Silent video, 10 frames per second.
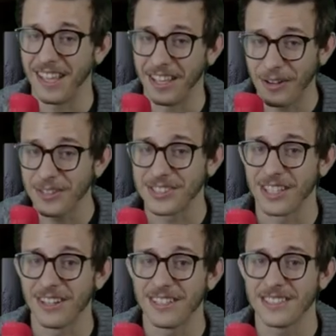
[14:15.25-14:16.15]
In all
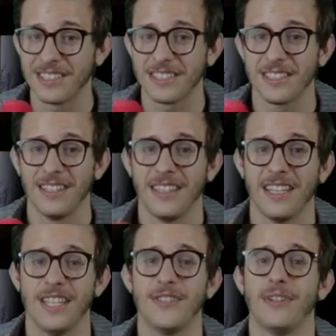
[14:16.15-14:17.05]
seriousness,
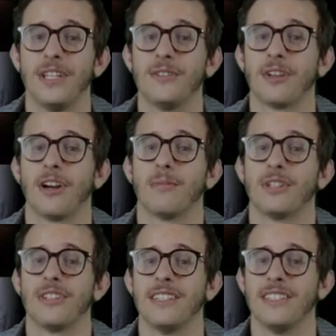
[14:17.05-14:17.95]
his videos are
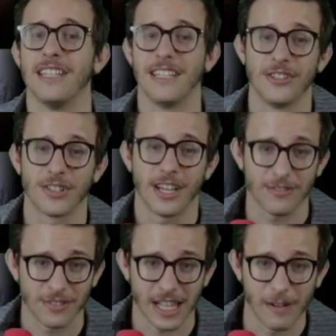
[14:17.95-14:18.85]
presented in a dry
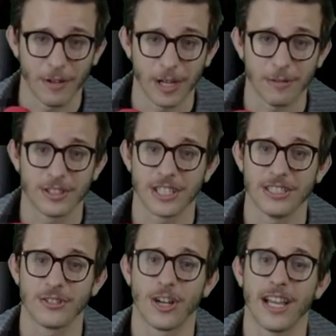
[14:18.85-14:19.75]
and flat way, which
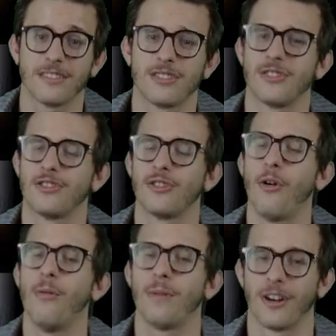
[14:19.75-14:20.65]
contrasts
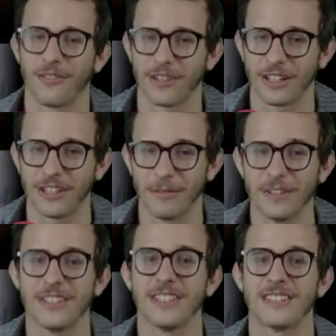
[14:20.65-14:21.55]
so perfectly
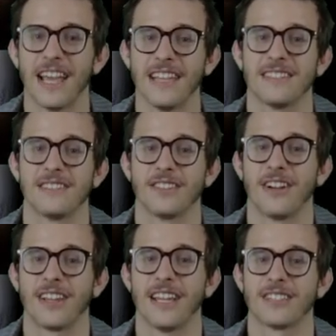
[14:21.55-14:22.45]
with the sass and
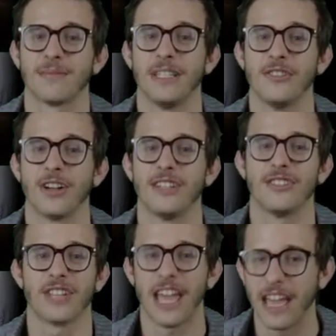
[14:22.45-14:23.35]
sarcasm he
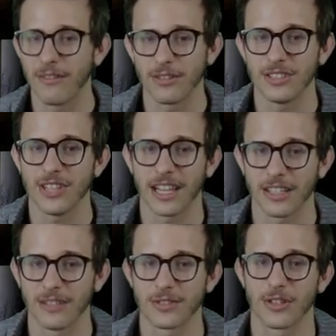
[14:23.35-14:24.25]
drenches every
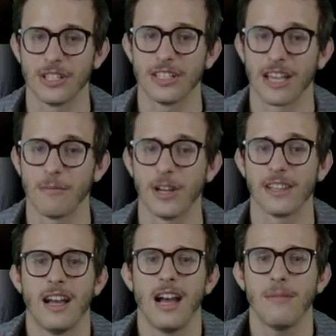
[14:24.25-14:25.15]
second of screen time with.
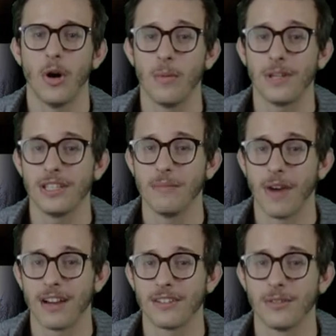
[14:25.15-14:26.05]
I'm hoping the
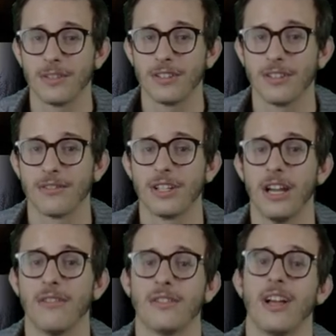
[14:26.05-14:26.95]
monotone delivery
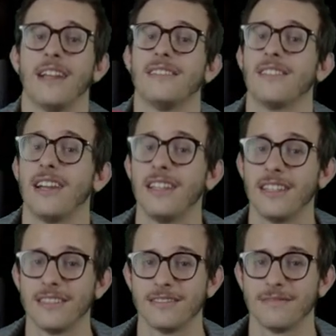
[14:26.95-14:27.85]
of lines like I
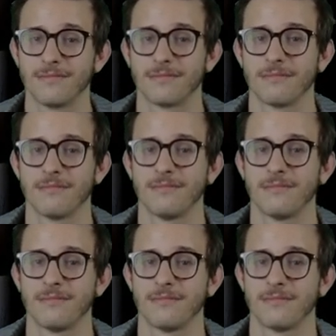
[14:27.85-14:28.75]
saw a bear last weekend.